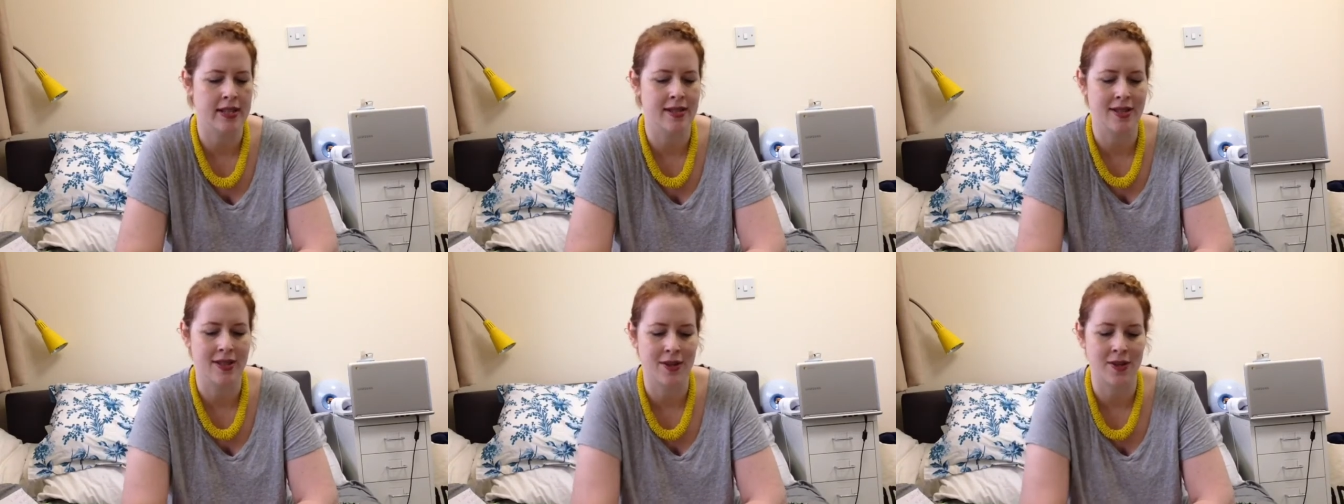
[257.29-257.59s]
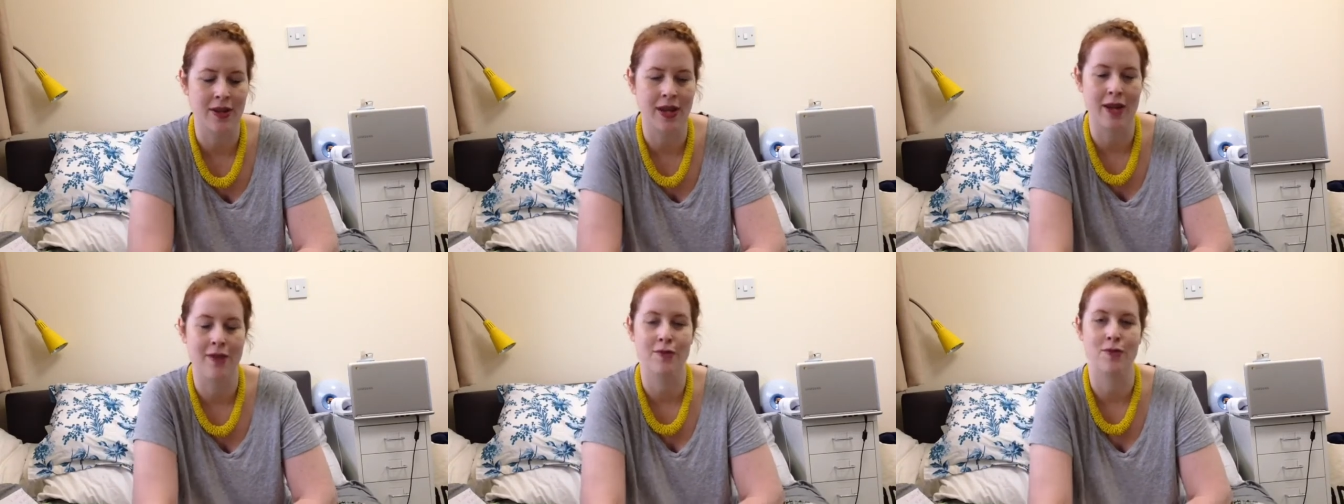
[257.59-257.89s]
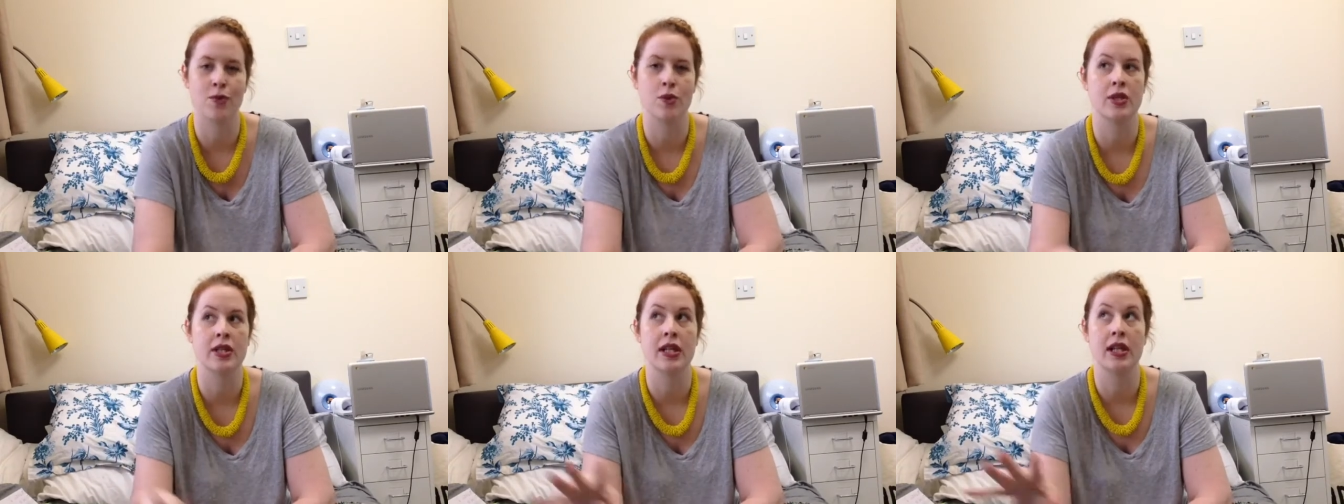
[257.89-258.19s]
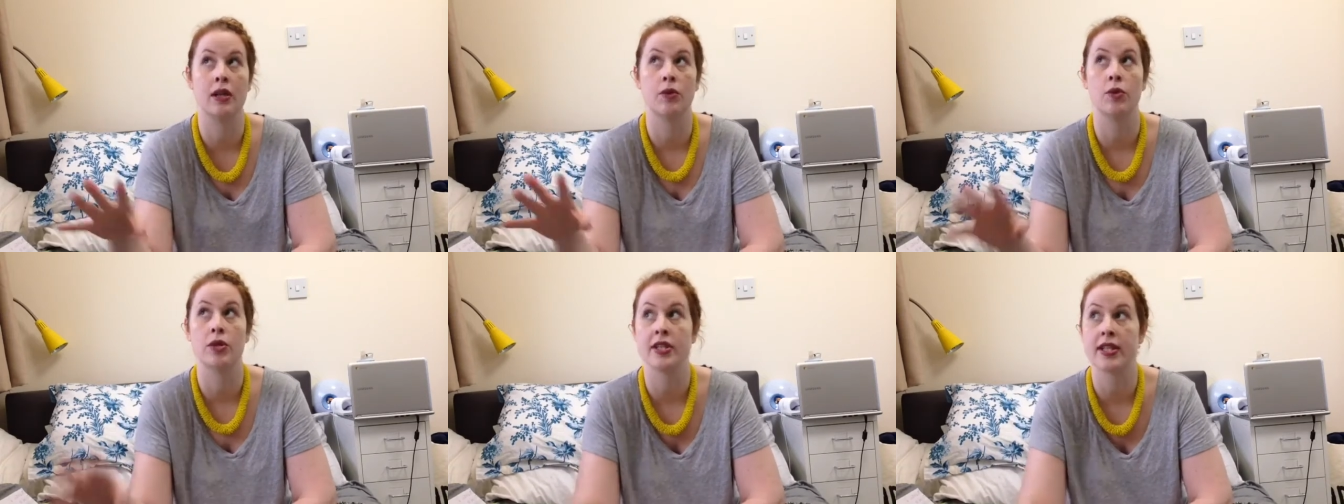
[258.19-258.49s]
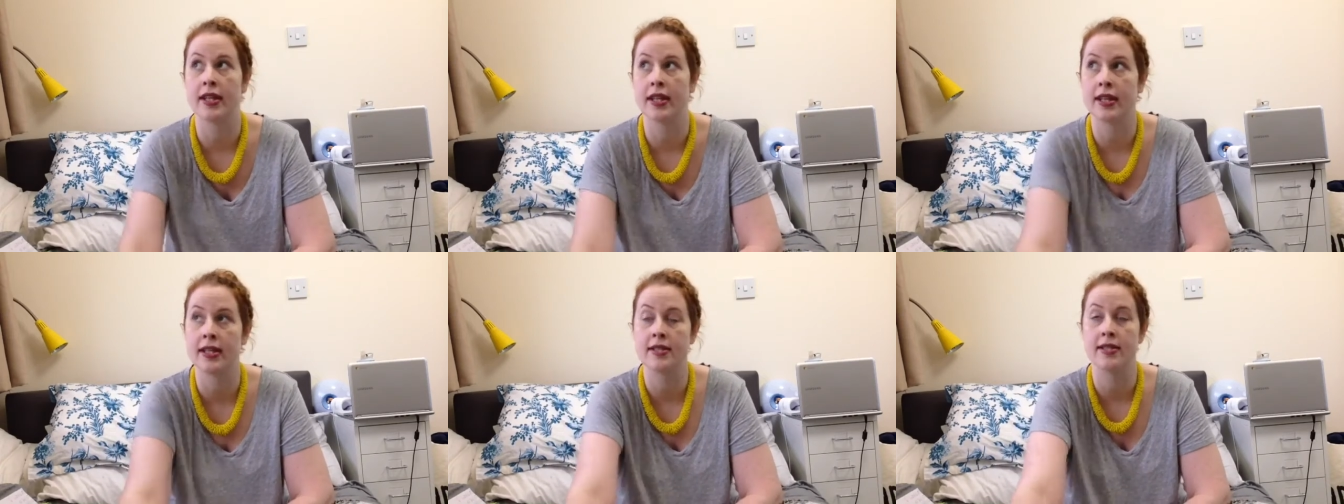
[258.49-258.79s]
It's a UK 14, which
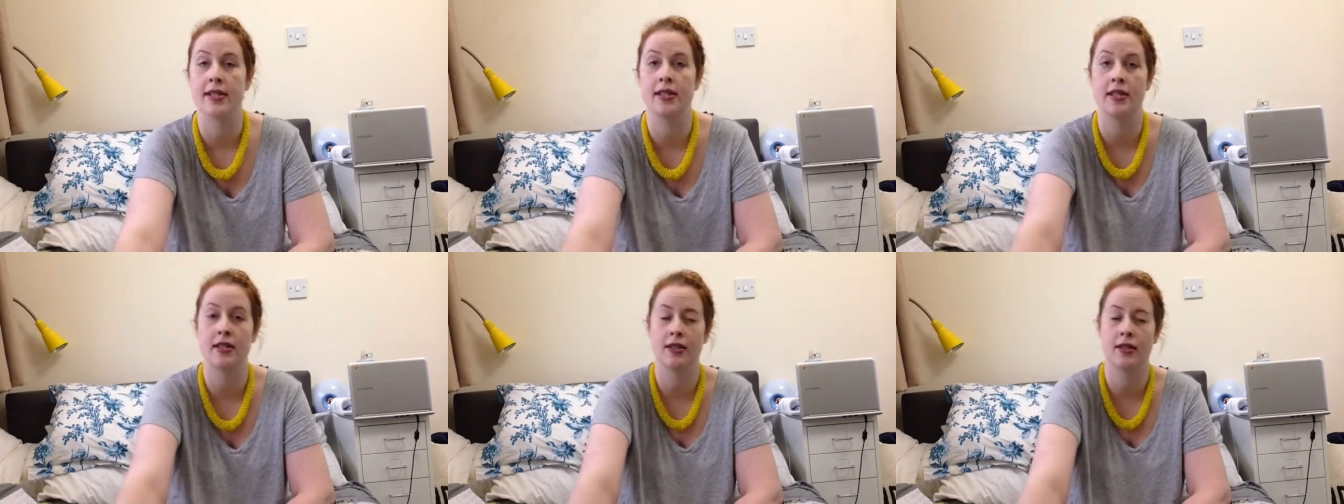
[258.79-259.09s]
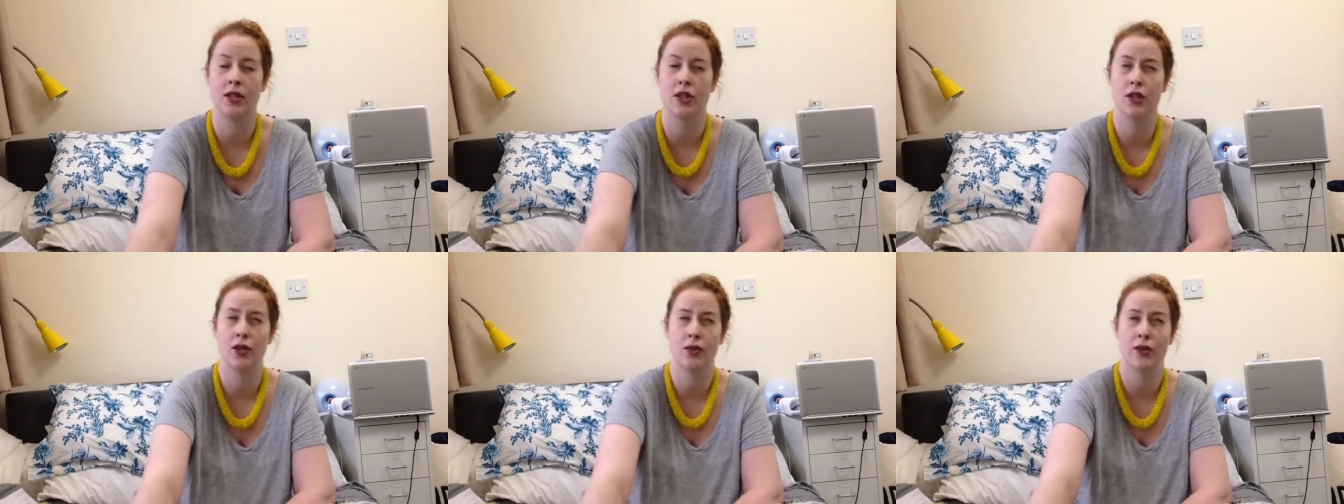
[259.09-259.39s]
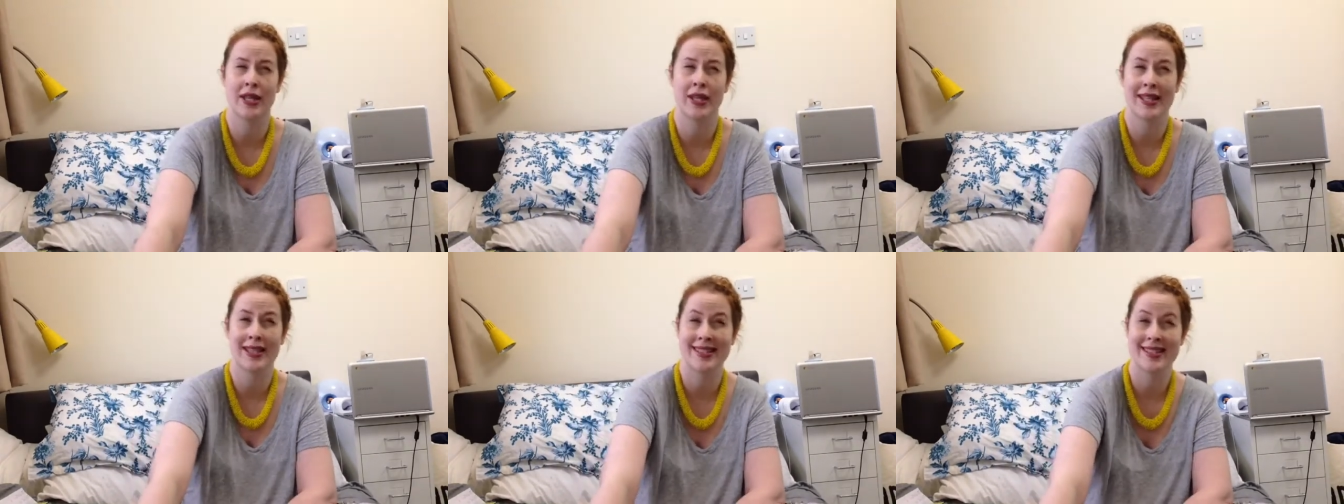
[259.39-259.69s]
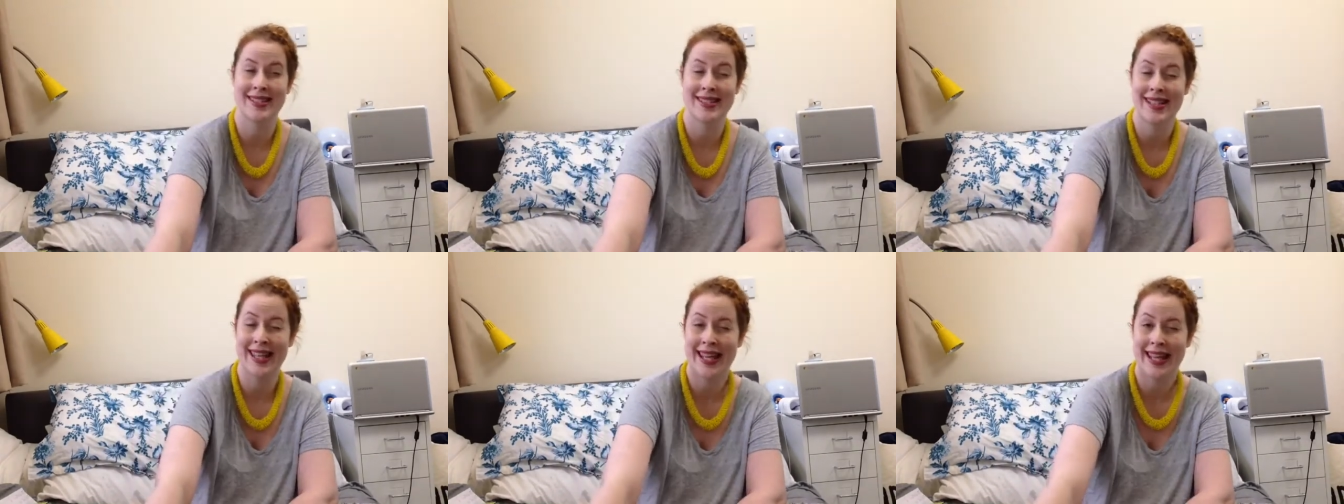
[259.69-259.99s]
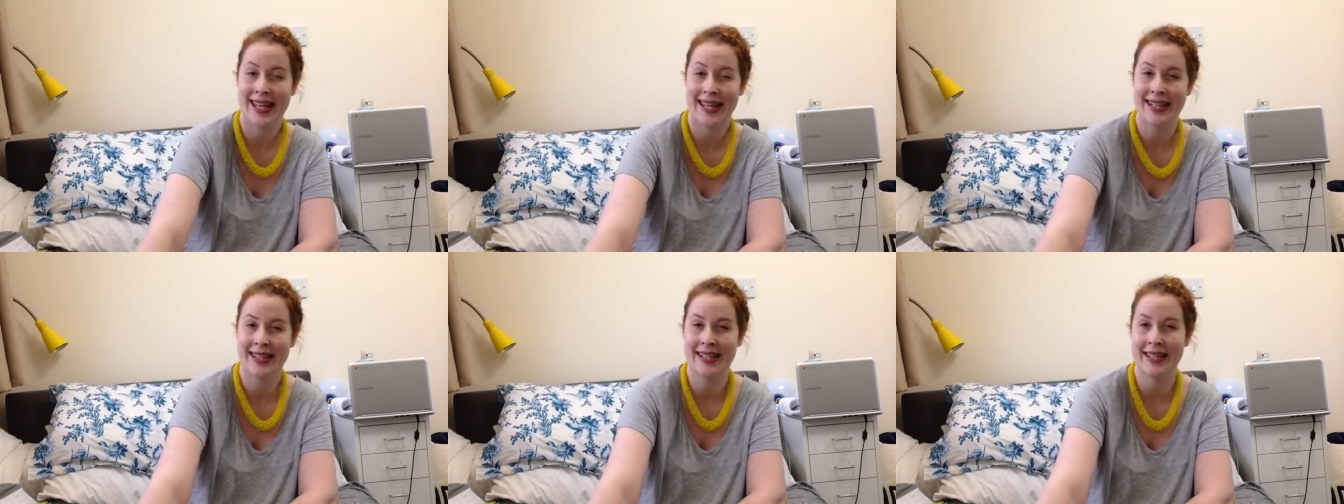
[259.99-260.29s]
I think is a US
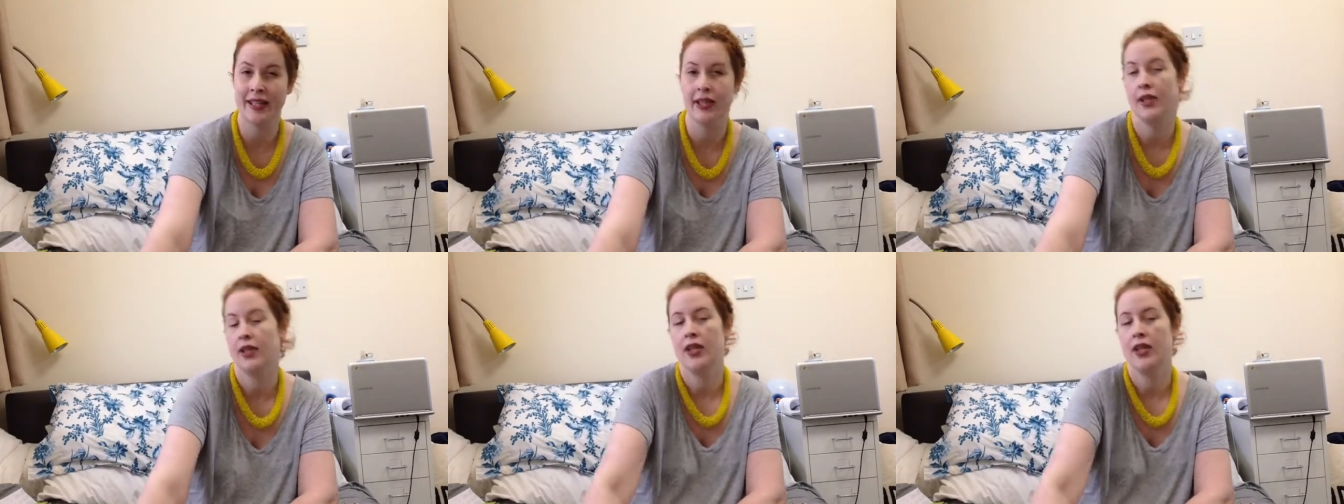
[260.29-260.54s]
10.